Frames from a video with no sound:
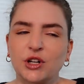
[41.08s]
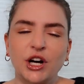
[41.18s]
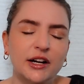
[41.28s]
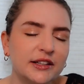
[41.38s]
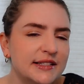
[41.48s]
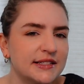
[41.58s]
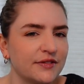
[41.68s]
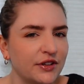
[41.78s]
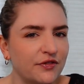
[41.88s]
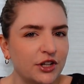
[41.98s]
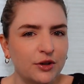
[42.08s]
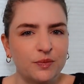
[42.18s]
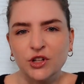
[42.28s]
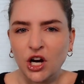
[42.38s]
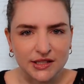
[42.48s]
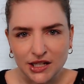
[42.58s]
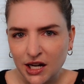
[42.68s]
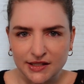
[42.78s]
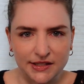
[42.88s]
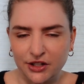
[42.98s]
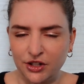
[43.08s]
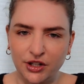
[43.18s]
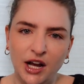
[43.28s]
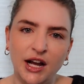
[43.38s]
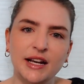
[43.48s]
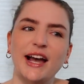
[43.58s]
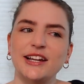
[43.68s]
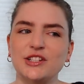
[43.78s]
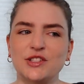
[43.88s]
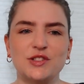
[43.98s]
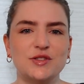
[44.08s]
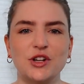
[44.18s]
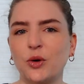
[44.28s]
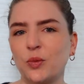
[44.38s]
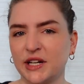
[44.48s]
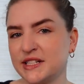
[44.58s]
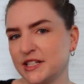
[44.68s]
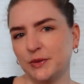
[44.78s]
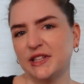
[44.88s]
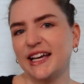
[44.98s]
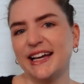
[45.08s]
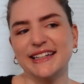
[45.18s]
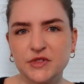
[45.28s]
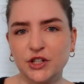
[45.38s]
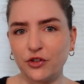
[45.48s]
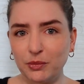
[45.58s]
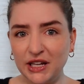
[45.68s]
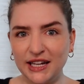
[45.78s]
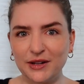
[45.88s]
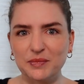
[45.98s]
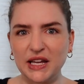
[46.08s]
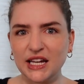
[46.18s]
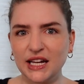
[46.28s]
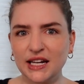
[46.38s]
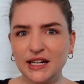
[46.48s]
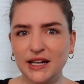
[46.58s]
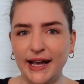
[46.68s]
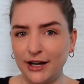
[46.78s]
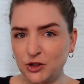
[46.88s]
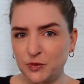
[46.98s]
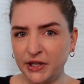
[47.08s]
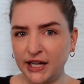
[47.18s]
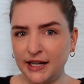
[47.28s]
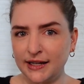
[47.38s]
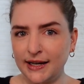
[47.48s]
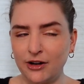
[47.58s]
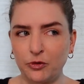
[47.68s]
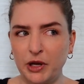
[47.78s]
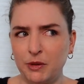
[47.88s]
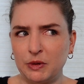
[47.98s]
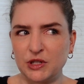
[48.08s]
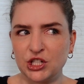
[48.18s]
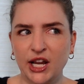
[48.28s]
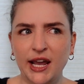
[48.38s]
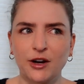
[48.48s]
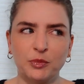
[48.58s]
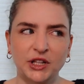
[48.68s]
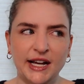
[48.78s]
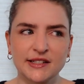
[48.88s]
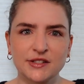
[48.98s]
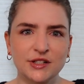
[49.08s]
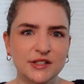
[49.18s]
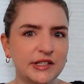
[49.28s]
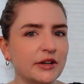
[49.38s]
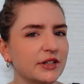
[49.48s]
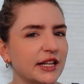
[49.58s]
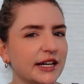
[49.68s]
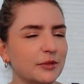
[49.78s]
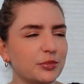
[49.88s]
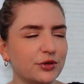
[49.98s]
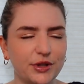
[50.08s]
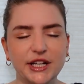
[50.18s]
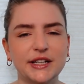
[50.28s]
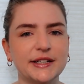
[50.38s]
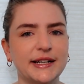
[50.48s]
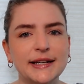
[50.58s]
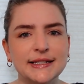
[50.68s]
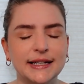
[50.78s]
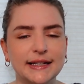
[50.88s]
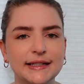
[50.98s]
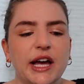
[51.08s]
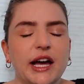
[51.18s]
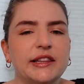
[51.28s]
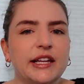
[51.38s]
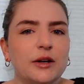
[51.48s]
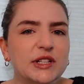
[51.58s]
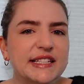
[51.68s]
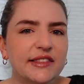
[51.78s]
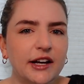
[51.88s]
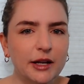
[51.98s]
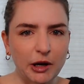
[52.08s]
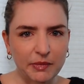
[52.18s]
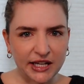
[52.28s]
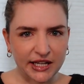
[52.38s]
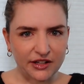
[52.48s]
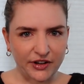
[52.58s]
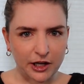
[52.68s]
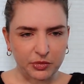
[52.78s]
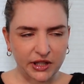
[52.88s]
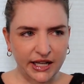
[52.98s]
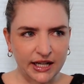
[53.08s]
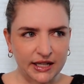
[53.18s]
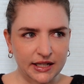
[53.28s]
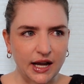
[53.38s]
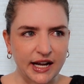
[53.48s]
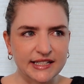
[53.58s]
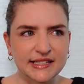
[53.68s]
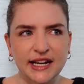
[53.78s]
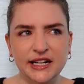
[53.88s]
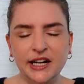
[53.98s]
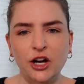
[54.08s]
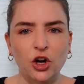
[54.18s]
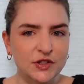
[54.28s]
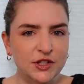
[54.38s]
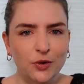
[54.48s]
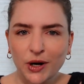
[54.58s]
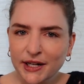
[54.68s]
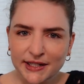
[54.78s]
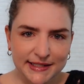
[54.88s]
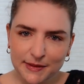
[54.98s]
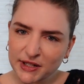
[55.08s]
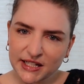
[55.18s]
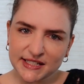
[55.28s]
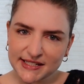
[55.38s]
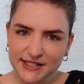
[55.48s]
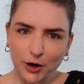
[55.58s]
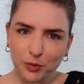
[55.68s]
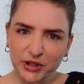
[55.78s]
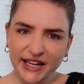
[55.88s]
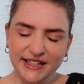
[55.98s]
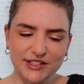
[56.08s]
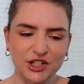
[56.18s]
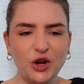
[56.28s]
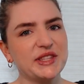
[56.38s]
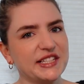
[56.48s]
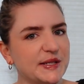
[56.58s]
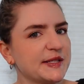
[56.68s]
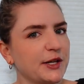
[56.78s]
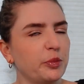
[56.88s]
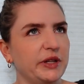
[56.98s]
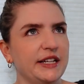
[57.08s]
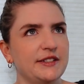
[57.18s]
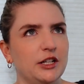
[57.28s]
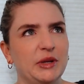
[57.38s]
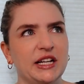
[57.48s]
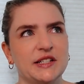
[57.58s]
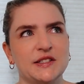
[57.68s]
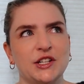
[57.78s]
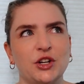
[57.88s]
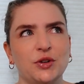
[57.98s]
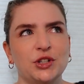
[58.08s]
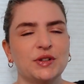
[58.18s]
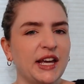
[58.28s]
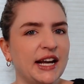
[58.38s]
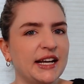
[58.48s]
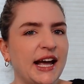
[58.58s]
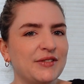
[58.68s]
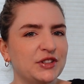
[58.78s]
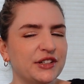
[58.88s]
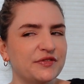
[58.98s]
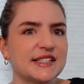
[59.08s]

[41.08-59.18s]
regardless of if they're non-toxic or not, I just don't want to deal with that. So for me, making a house plant out of paper mache or plaster sounded like a pretty good idea. And then once I thought about making a fake plant, I decided I also wanted it to be a disco plant to go with the disco planter because, you know, you can't have enough